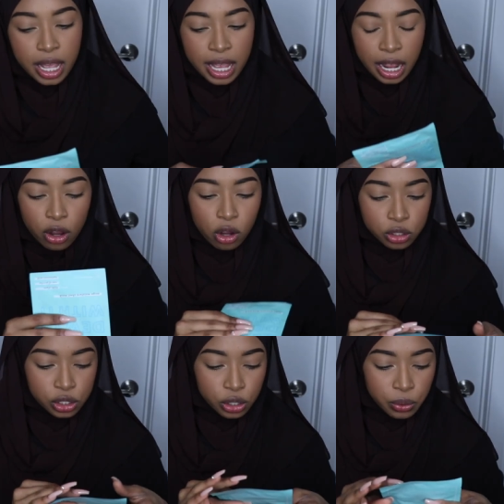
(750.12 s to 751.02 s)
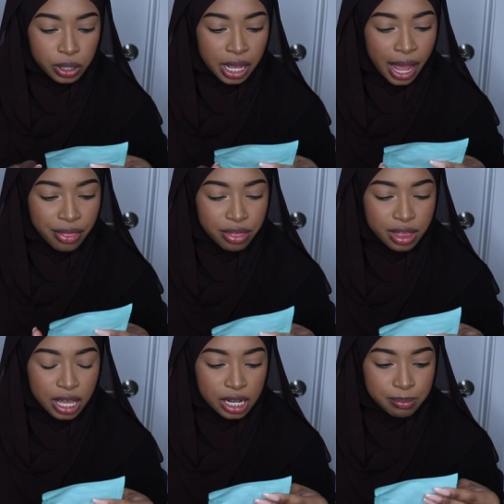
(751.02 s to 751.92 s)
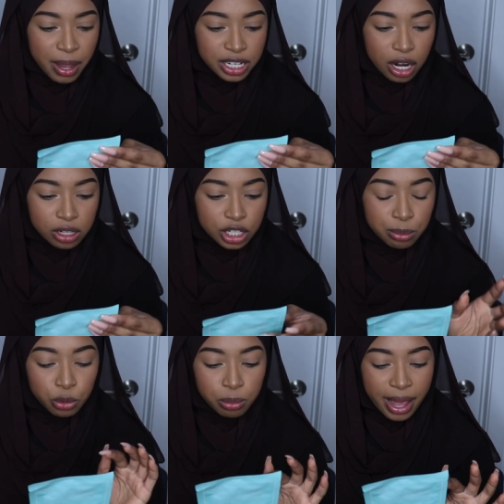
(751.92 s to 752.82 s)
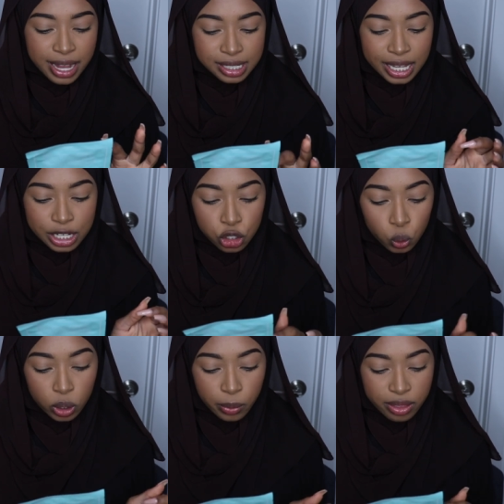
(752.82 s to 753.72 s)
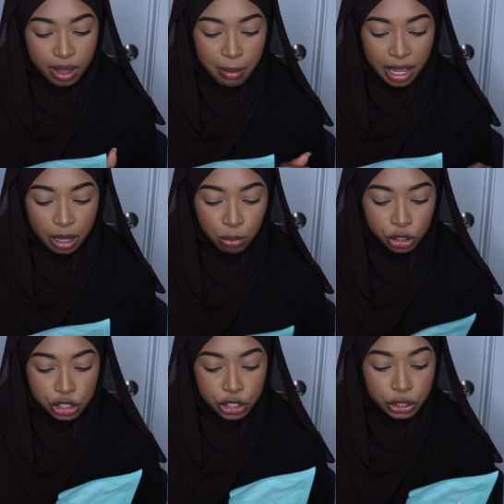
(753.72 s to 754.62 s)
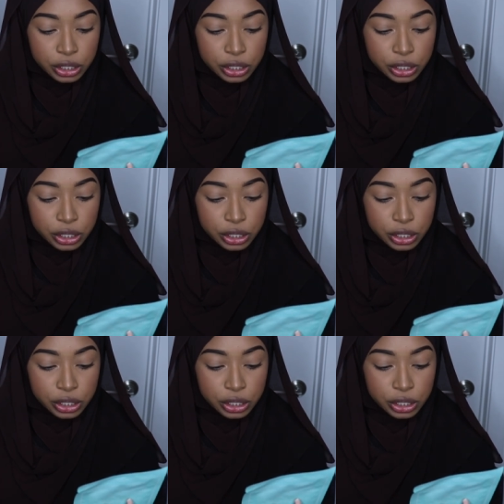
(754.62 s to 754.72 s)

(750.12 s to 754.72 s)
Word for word: And I also got the Patchology Mood Mask Get Dewy With It Mega Moisture